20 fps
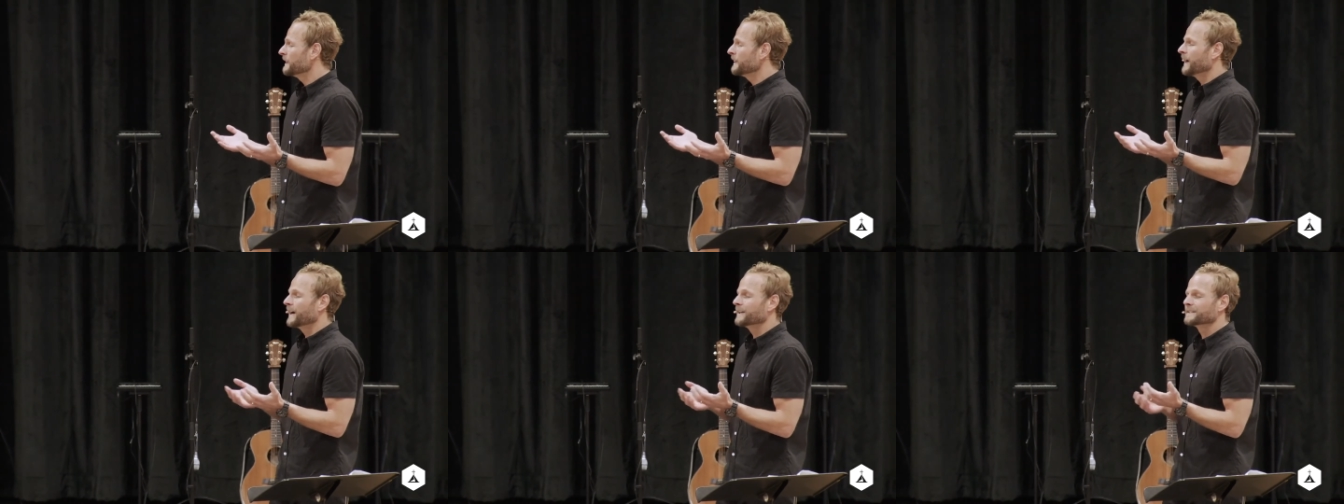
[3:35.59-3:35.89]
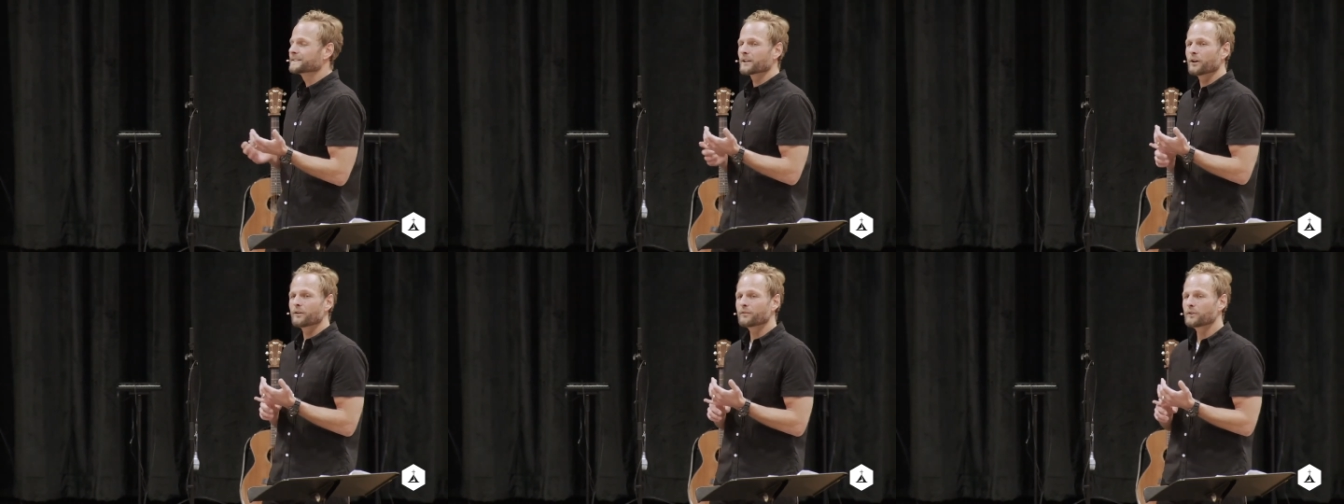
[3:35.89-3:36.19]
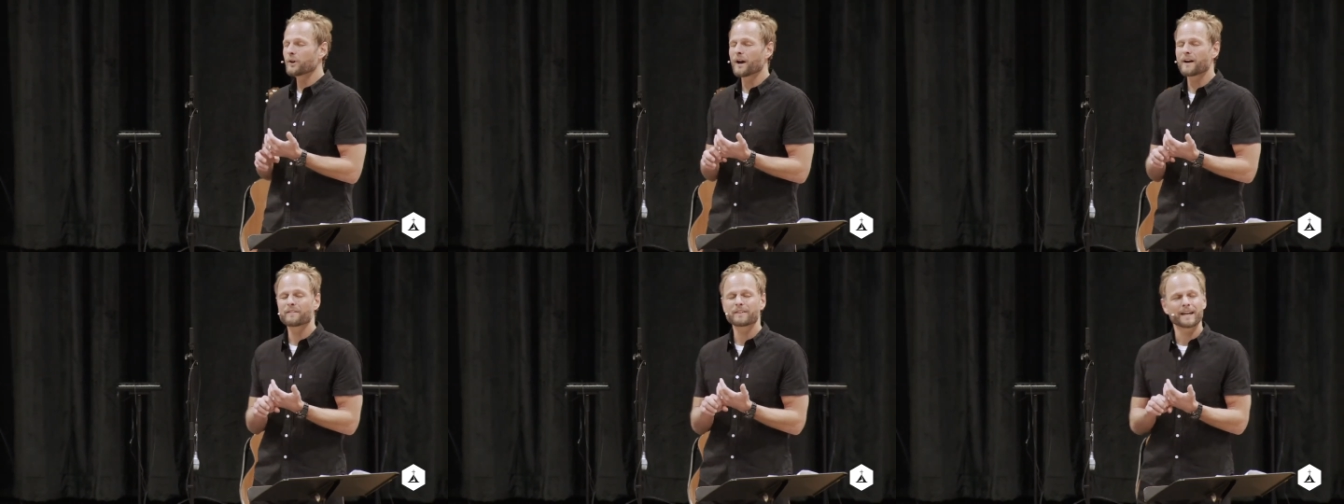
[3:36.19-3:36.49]
And so, if
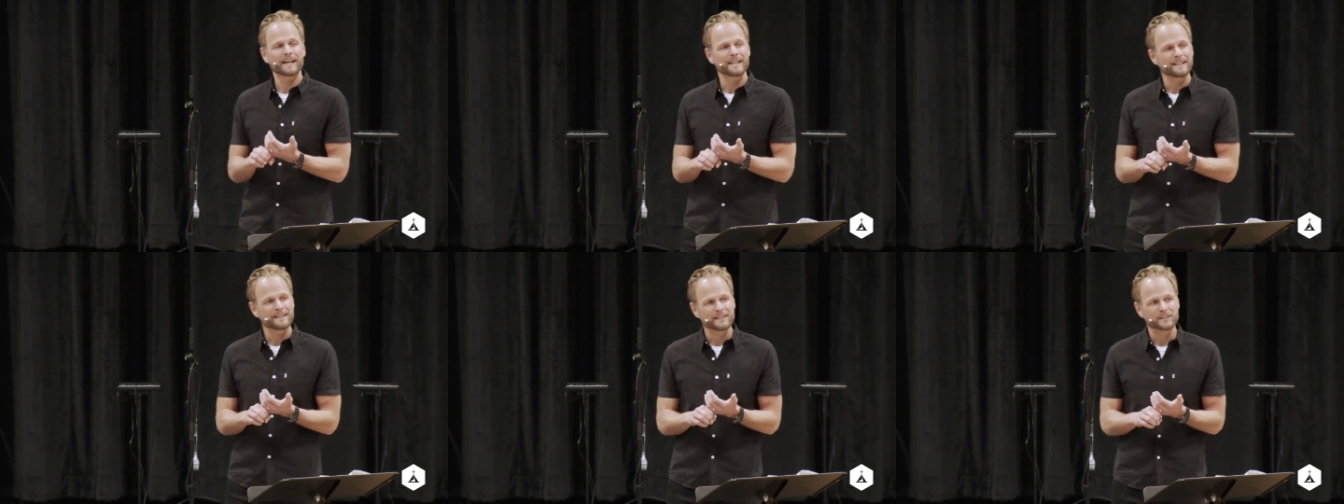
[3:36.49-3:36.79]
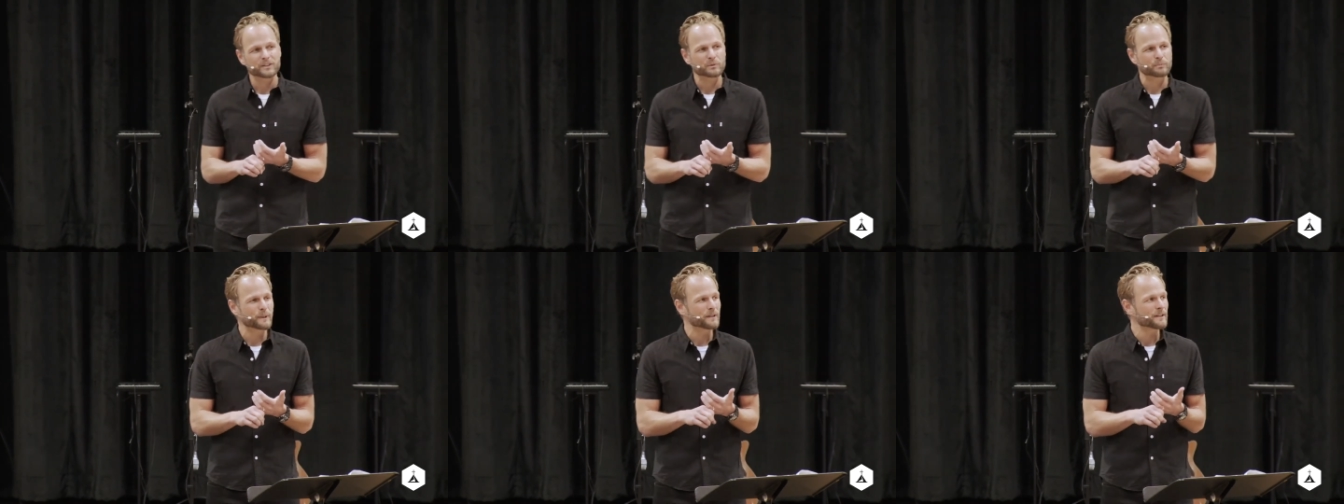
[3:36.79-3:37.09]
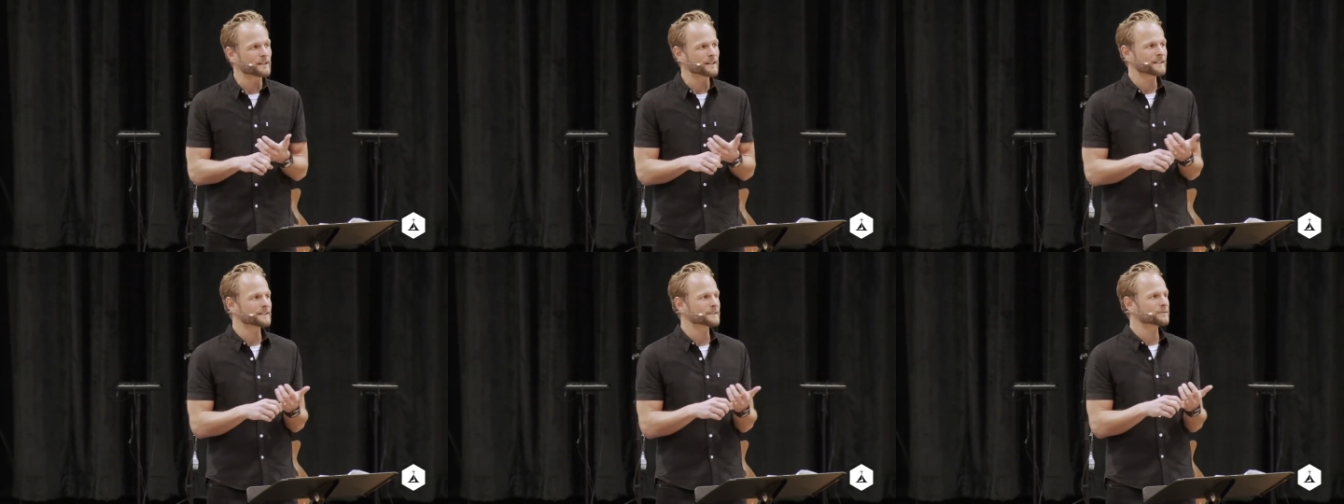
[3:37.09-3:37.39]
you have any
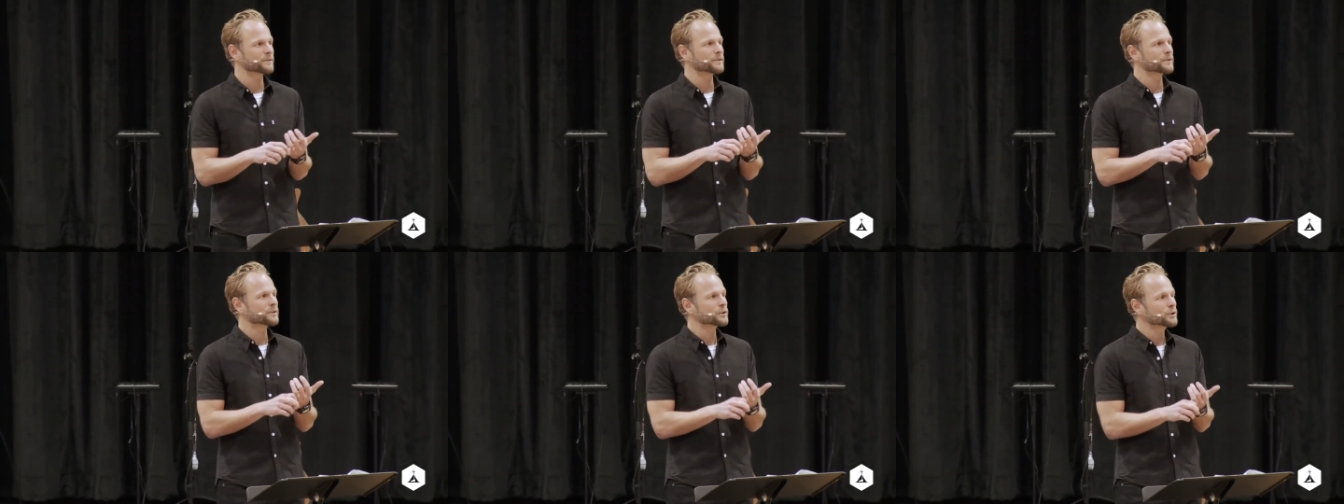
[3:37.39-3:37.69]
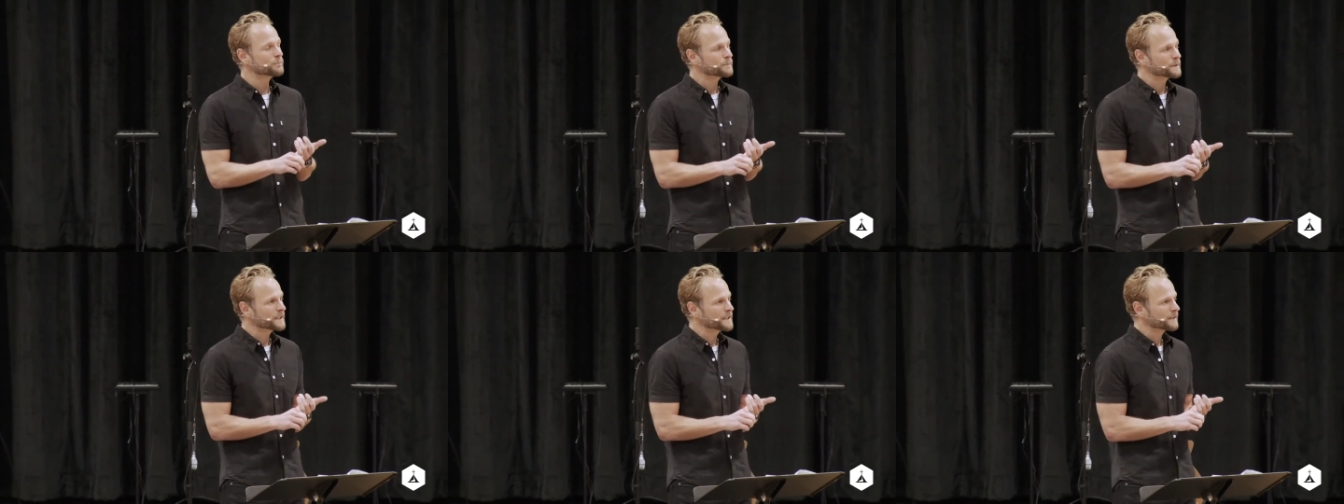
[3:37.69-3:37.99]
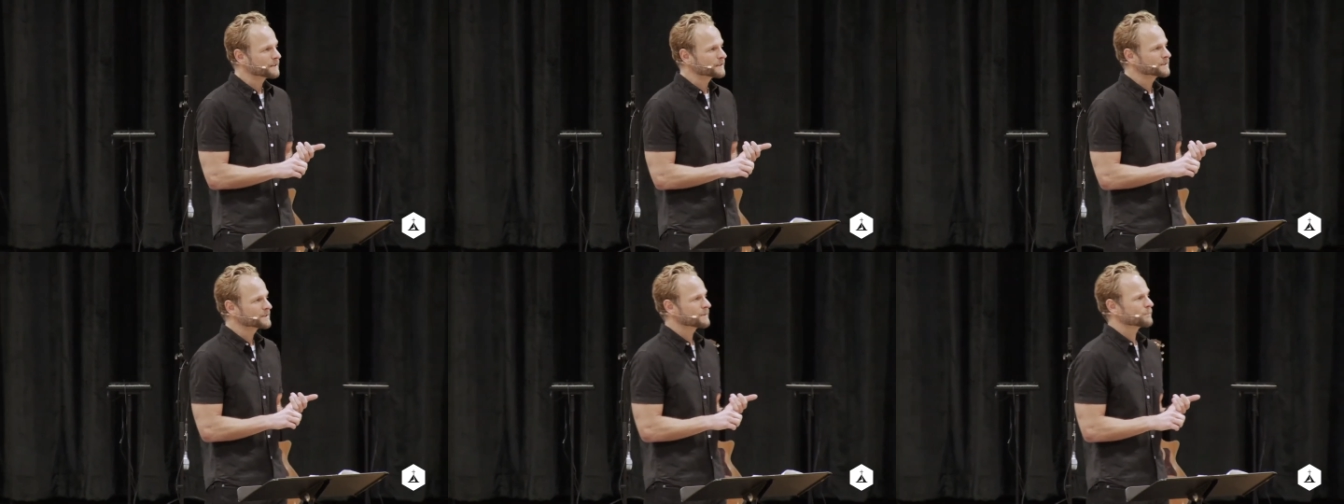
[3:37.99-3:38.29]
experience with group
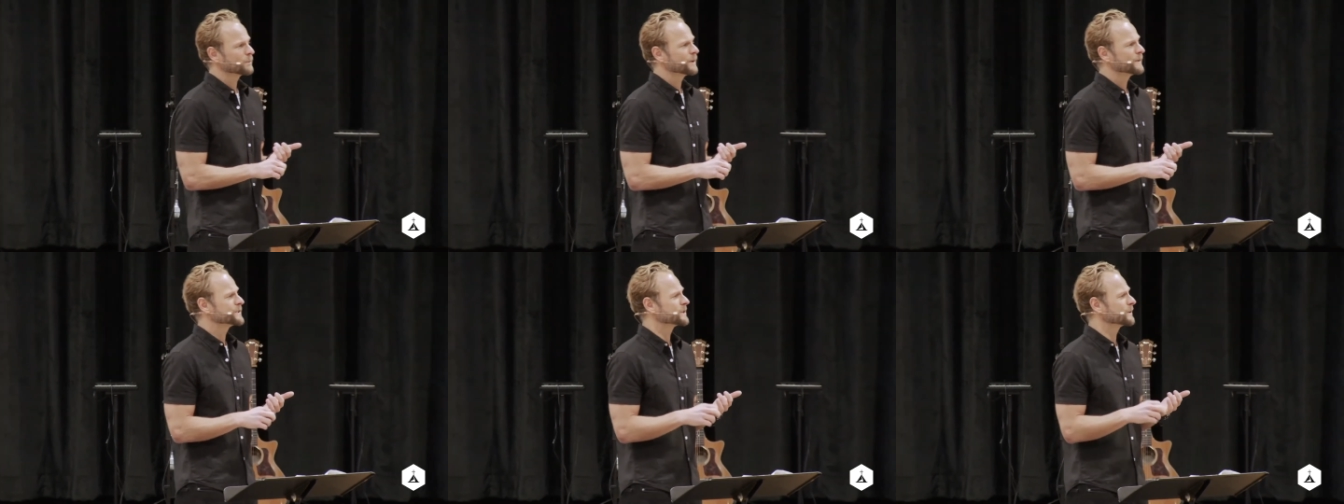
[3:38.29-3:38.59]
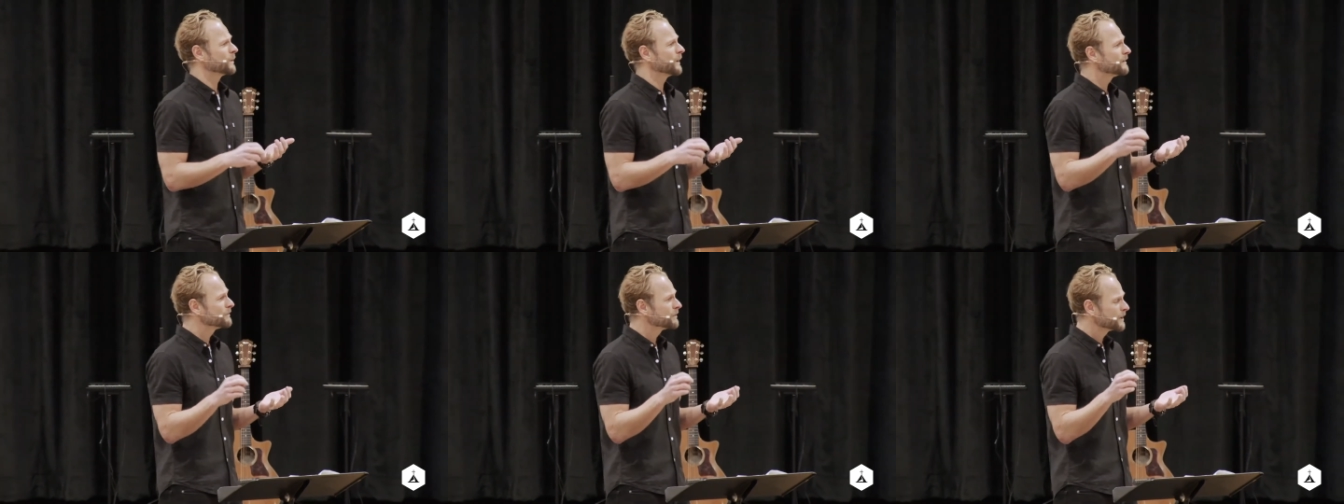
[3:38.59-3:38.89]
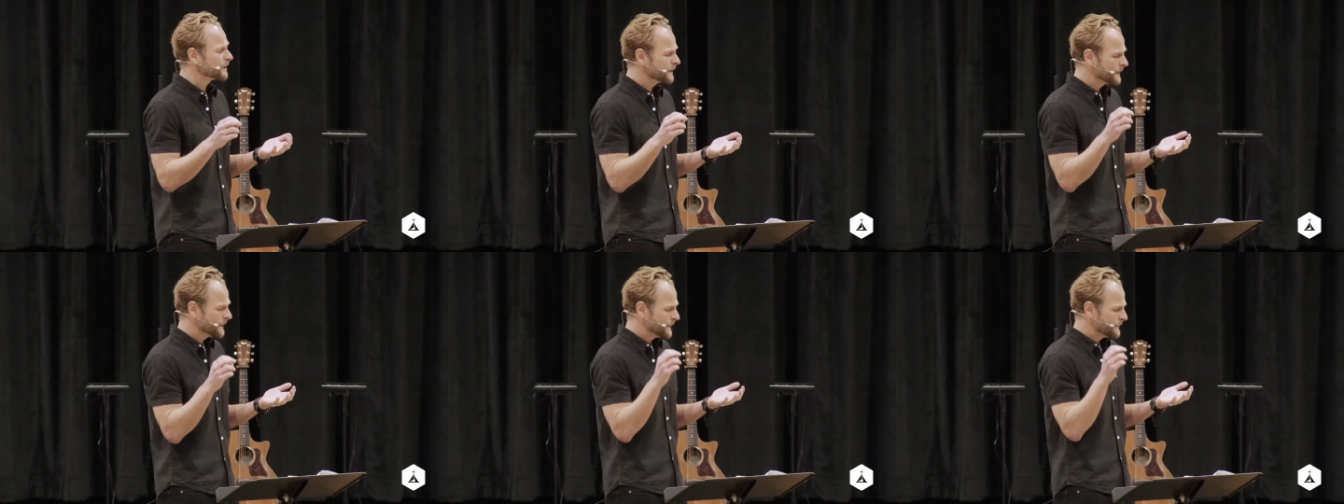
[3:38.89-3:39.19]
leadership
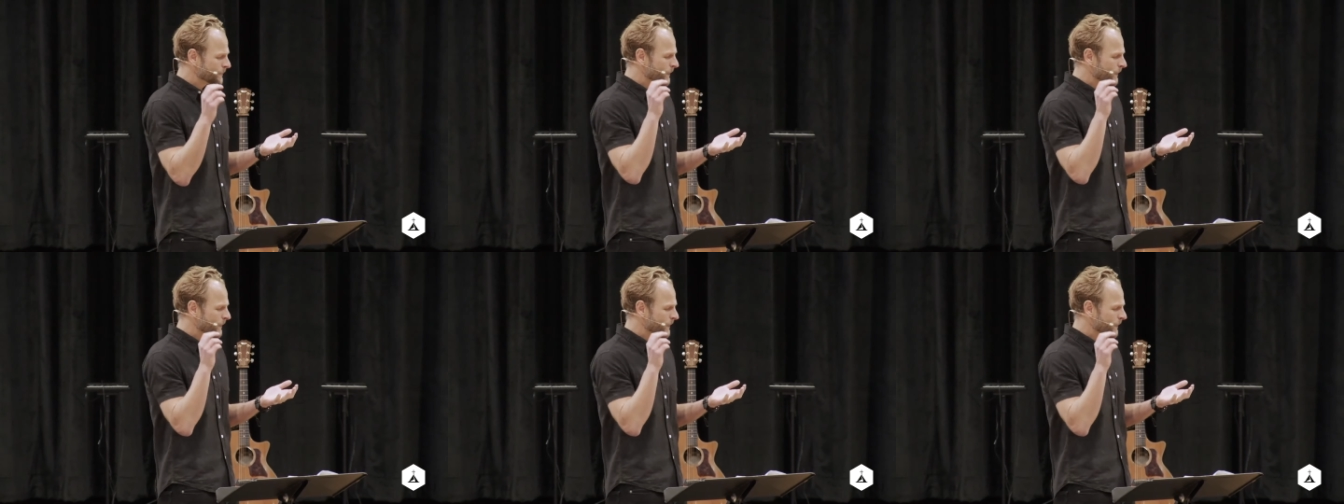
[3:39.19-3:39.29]
whatsoever,